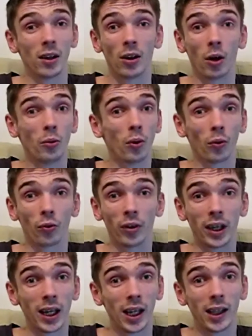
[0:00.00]
No, not
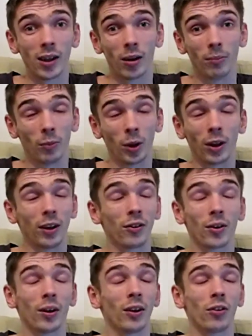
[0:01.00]
really. I'm one of these
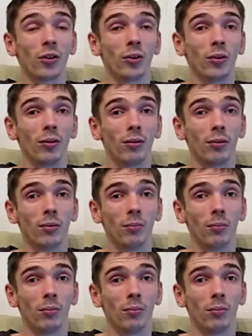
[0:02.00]
guys who,